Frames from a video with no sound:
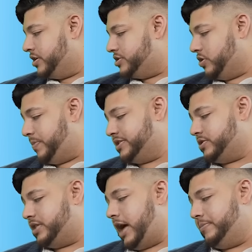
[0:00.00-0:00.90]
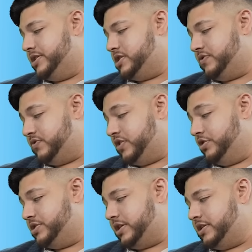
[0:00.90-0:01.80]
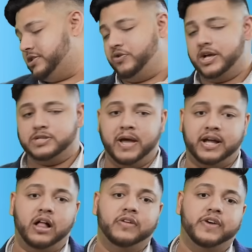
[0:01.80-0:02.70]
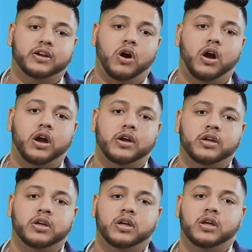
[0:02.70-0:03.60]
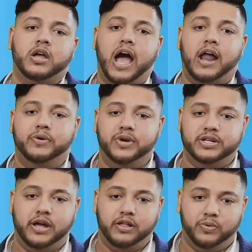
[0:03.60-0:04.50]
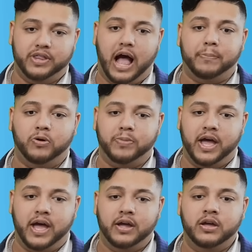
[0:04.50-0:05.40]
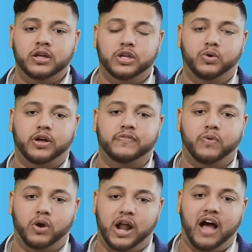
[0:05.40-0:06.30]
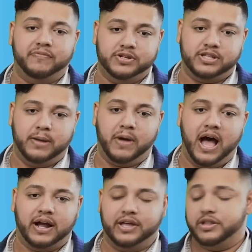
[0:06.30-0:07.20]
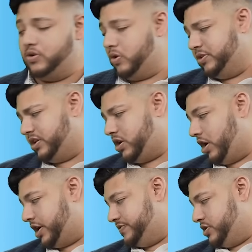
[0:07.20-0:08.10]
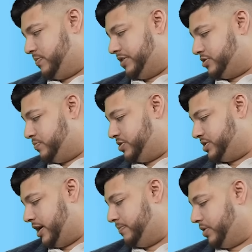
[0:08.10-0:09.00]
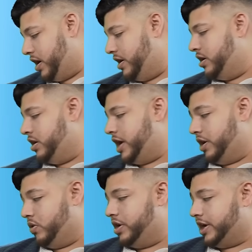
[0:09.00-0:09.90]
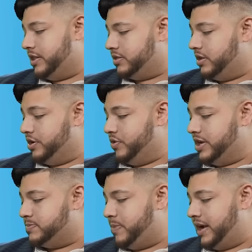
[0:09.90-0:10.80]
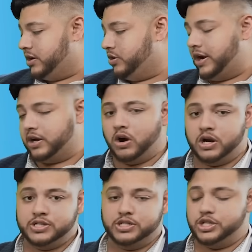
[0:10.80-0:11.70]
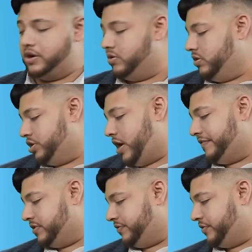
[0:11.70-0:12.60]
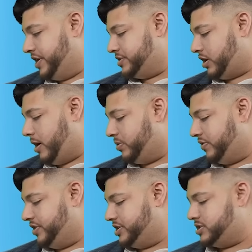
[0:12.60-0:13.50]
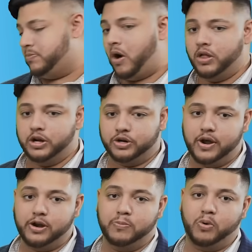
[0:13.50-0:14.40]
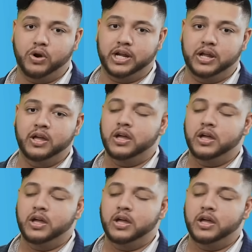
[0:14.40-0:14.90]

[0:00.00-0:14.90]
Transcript: So basically what that means is if you're using this US Bank Elevate card at a retailer with Apple Pay, you'll get 4.5% back. I think normally the card gives you about 2%, but in order to get the US Bank credit cards in general, you'll have to freeze a couple of these smaller credit reporting